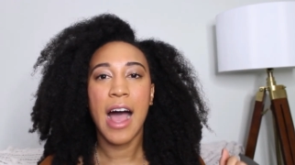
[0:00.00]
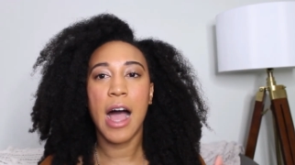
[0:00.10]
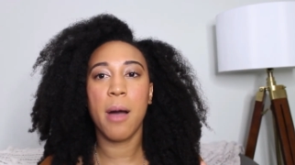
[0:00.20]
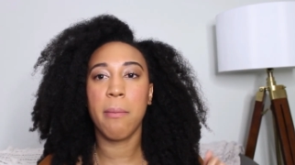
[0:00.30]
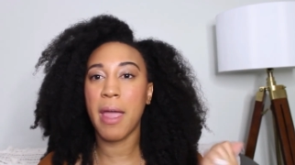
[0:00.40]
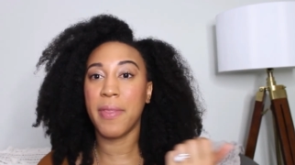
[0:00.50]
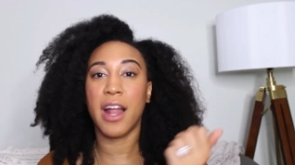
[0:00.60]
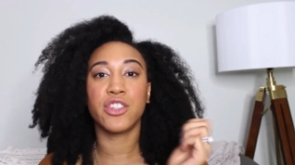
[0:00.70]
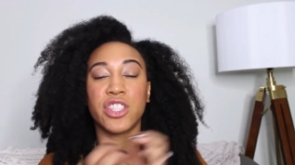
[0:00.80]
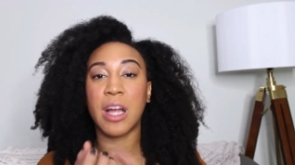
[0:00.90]
And then
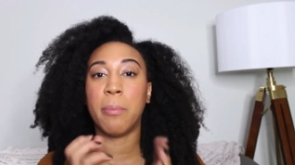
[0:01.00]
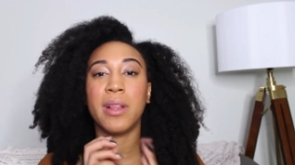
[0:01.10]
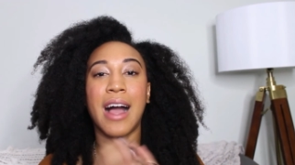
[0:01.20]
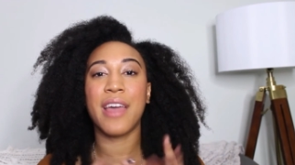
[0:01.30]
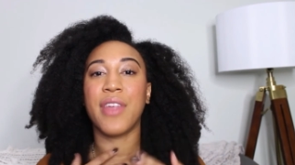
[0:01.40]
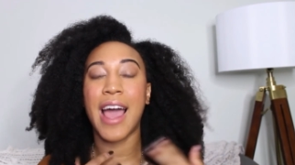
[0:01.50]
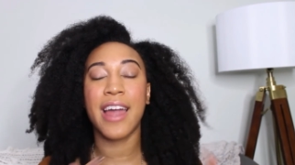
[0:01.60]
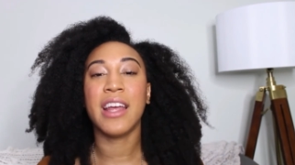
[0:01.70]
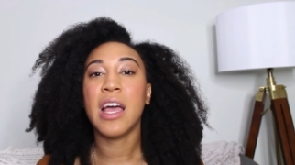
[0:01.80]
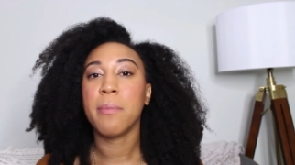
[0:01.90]
I'll just apply
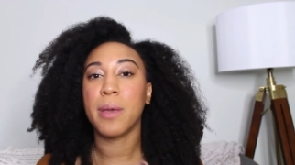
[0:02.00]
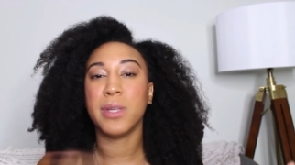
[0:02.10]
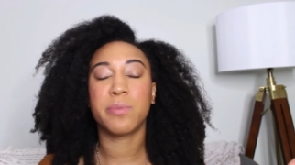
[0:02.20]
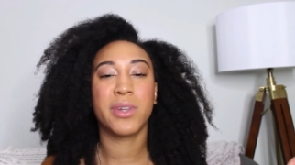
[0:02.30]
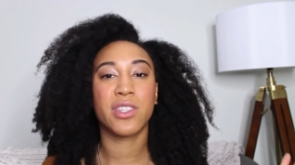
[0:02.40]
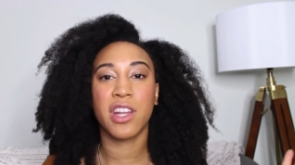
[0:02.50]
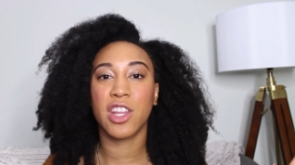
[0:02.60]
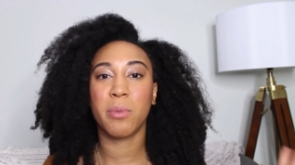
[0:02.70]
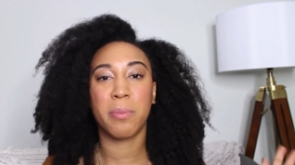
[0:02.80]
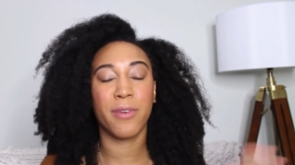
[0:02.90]
that, maybe spritz on a
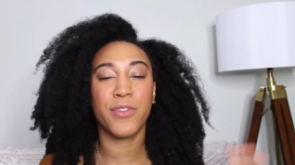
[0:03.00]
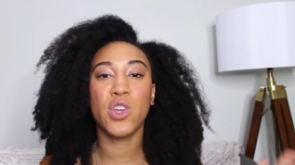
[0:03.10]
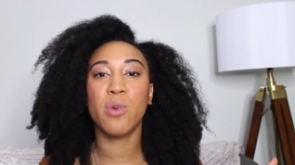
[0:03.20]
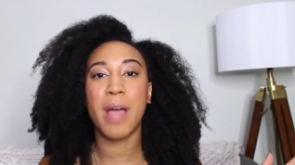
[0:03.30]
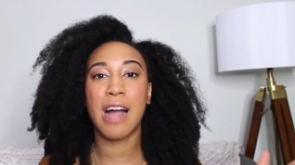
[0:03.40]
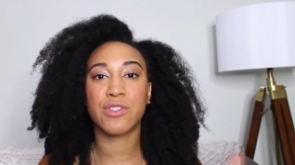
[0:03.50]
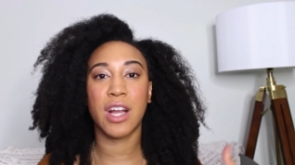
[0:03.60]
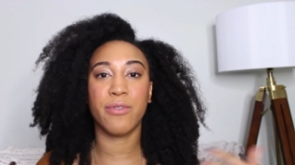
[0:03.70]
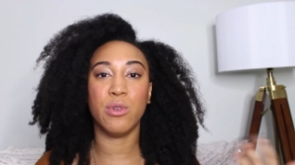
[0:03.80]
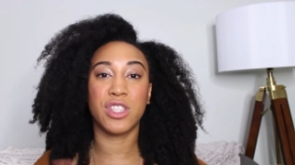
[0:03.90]
little bit of perfume after
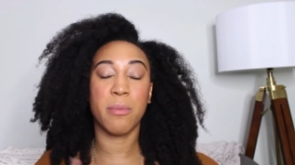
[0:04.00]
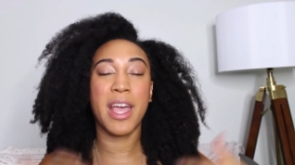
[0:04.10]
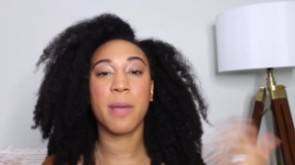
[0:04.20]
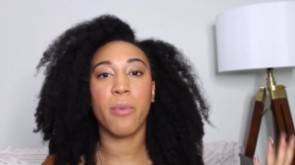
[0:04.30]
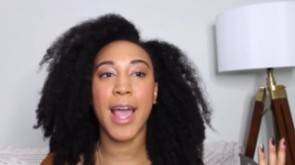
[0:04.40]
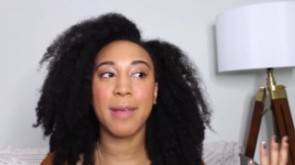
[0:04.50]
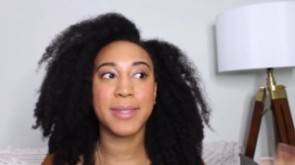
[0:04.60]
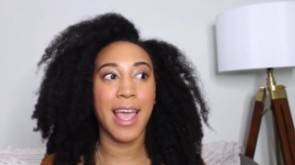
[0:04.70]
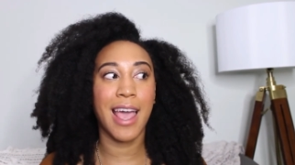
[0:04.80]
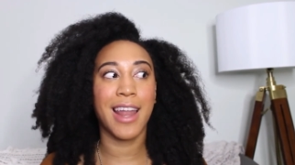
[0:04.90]
I've used the makeup
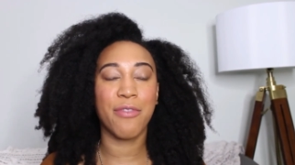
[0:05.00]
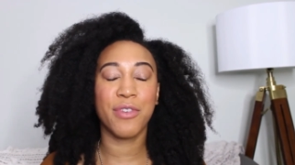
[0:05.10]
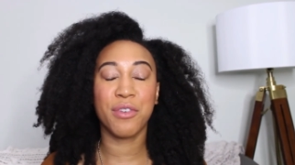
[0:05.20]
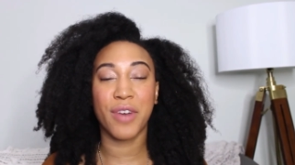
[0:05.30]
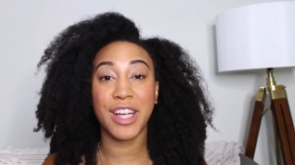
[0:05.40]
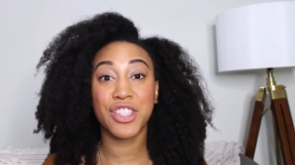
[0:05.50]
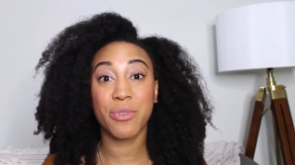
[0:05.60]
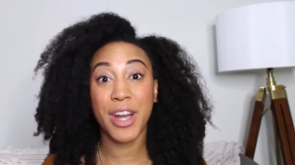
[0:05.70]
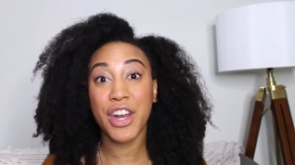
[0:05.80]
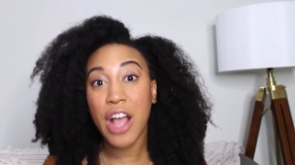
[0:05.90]
wipes, and I feel fresh and
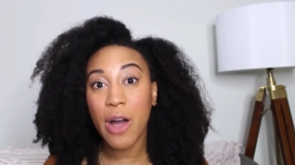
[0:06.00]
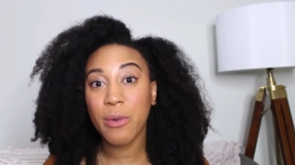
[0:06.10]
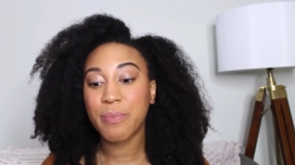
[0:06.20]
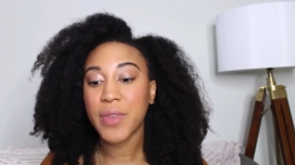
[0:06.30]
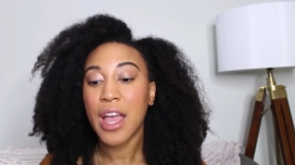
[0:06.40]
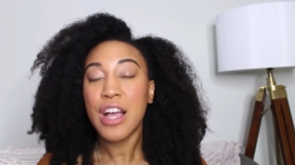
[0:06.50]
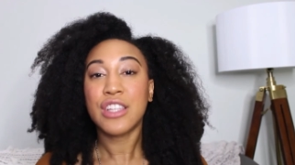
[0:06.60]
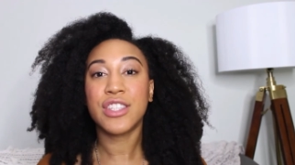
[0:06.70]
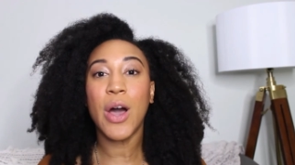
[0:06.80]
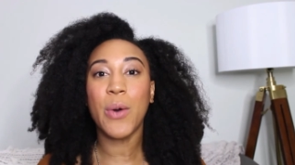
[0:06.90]
ready to go.
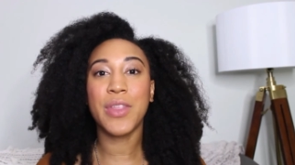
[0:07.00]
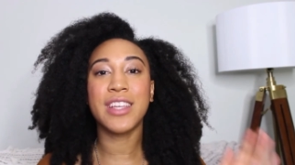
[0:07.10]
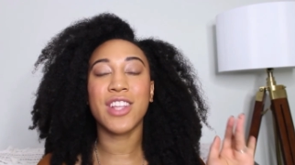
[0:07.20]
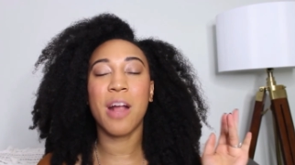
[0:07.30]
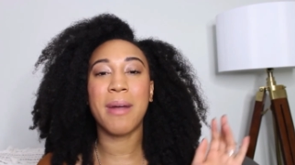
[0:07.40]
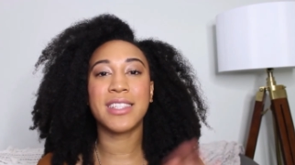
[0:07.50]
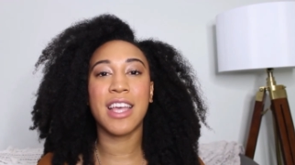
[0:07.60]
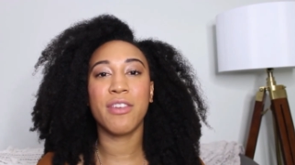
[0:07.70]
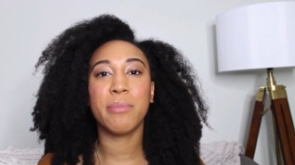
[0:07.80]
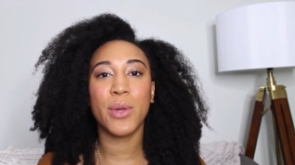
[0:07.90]
So these are my
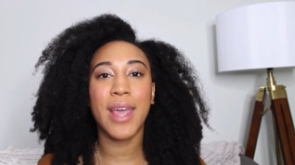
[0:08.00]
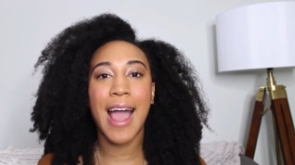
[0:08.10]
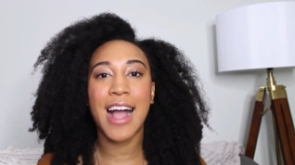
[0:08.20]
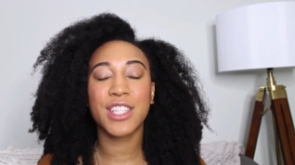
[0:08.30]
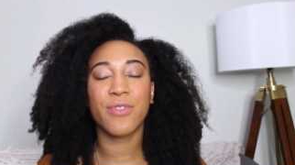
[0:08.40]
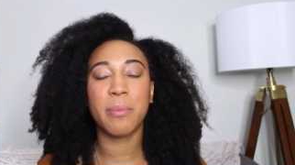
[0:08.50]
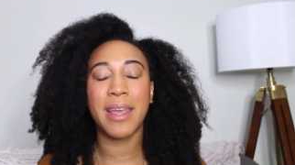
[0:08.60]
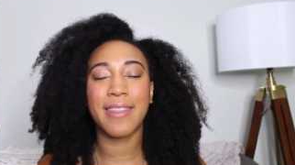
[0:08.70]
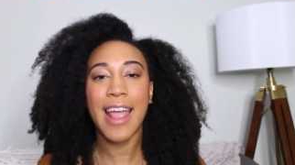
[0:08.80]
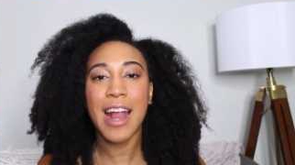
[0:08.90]
7 beauty hacks for
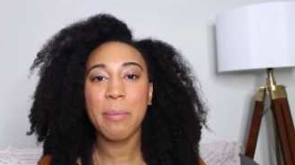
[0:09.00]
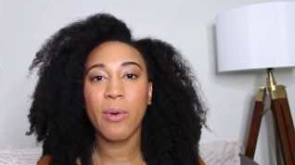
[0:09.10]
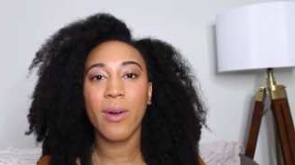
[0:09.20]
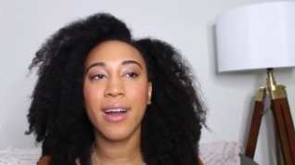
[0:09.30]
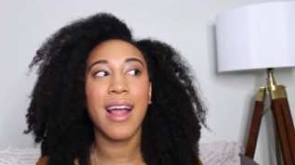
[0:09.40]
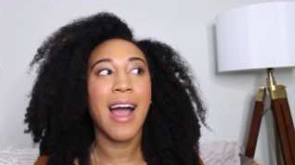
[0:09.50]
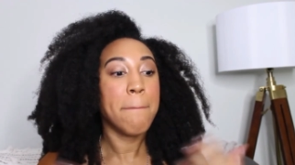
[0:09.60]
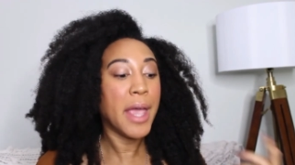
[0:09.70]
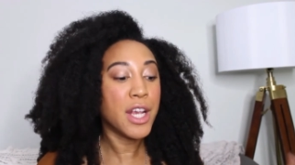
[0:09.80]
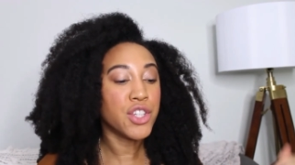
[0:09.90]
being at the airport.
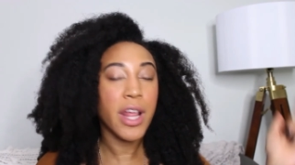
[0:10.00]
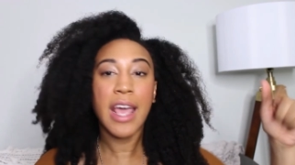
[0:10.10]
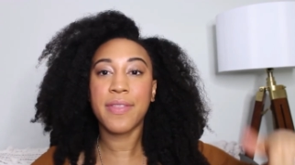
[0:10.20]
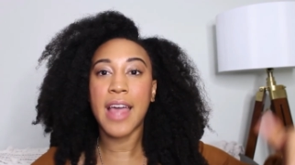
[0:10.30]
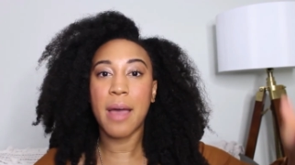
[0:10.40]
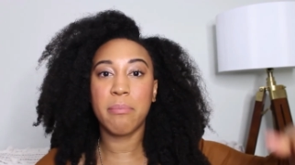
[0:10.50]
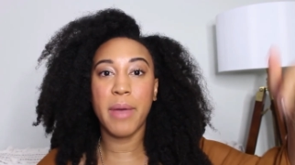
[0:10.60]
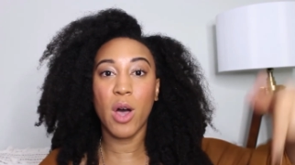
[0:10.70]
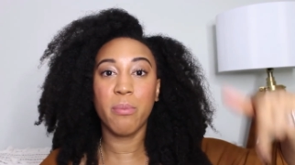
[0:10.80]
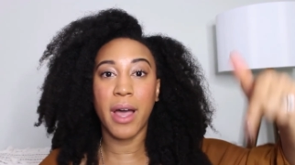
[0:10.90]
Make sure to hit that
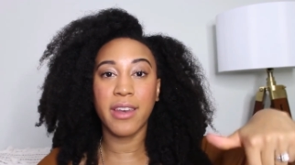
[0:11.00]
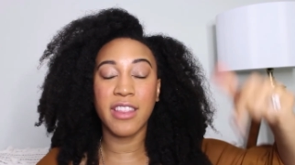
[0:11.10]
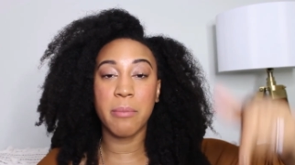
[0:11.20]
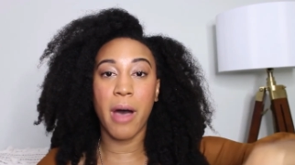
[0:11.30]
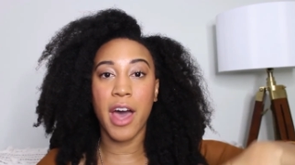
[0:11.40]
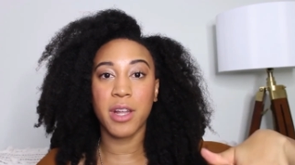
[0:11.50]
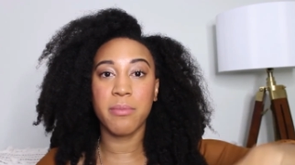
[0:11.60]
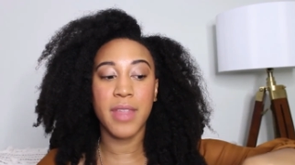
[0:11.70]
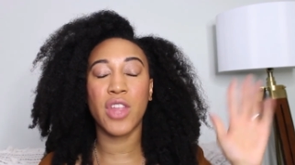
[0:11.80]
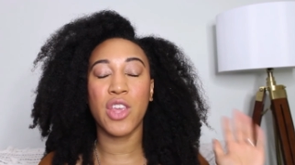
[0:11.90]
bell button in the
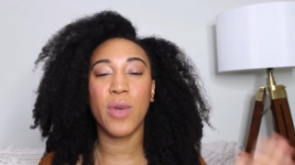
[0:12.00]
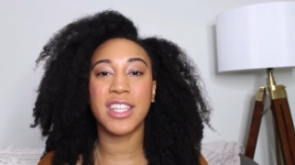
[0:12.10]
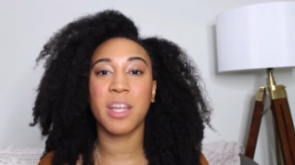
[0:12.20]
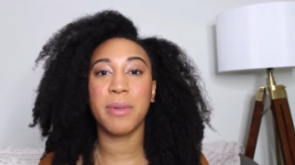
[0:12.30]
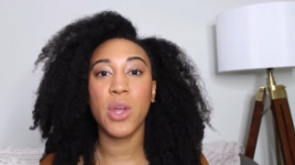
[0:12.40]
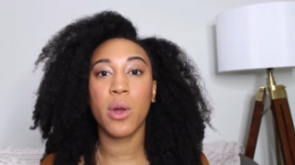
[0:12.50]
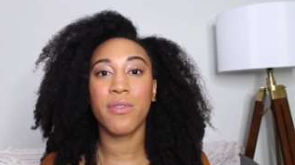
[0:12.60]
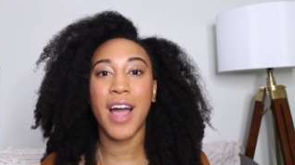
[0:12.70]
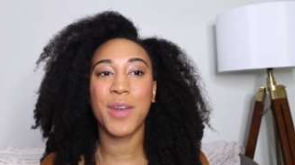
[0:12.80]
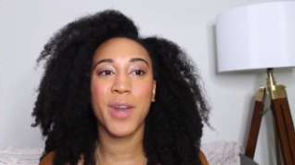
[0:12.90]
bottom that you guys can be
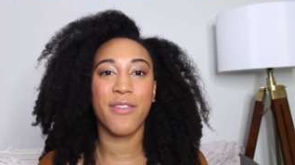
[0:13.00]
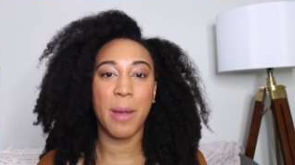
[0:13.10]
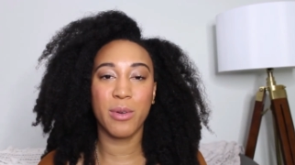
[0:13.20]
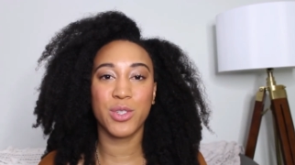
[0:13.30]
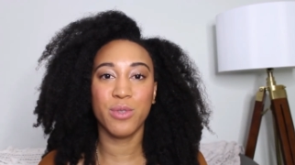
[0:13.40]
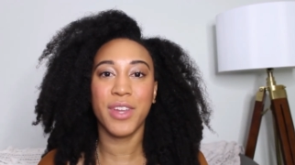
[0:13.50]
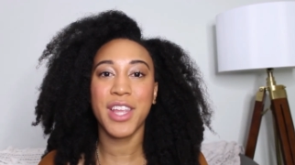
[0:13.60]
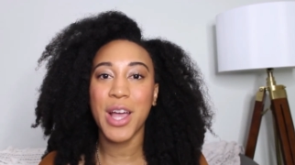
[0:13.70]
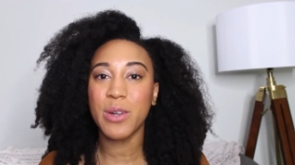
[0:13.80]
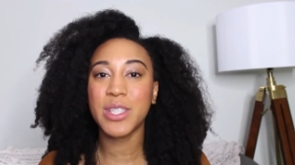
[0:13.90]
notified whenever I post new
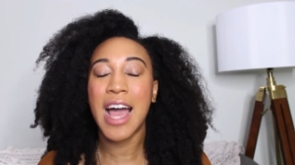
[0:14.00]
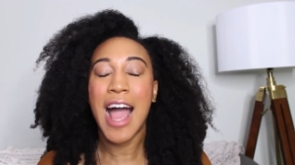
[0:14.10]
videos.